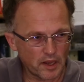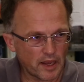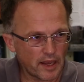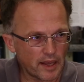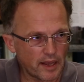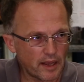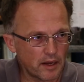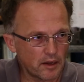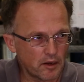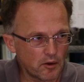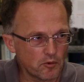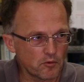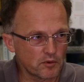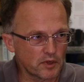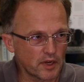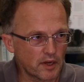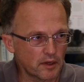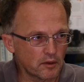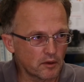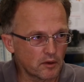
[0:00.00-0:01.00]
ahead
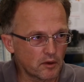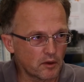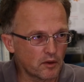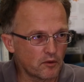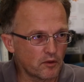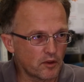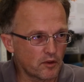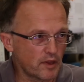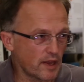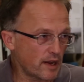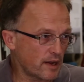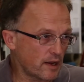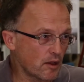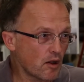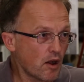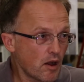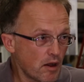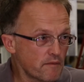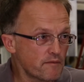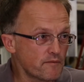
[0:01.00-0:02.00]
at
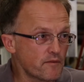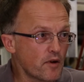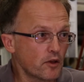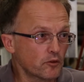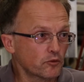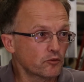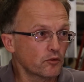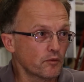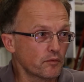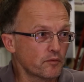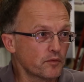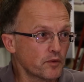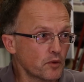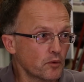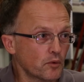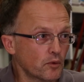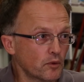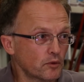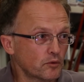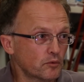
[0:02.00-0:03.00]
getting off fossil
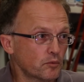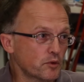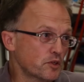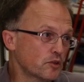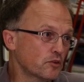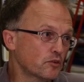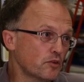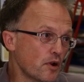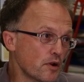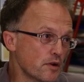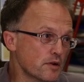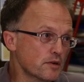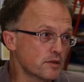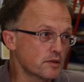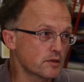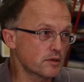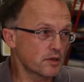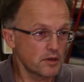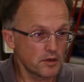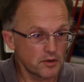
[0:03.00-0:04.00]
fuels, which is hard
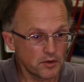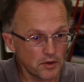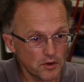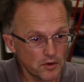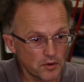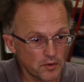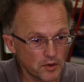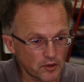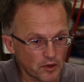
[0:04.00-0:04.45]
to do.